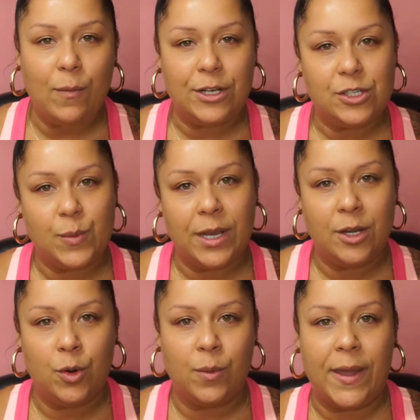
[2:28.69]
which
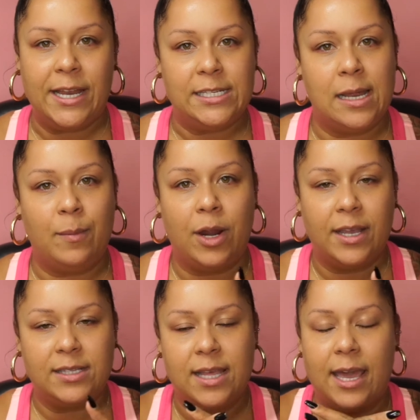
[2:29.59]
Sweden, Norway, and
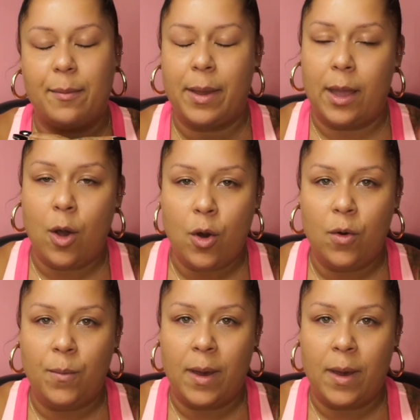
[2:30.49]
Denmark is like my home.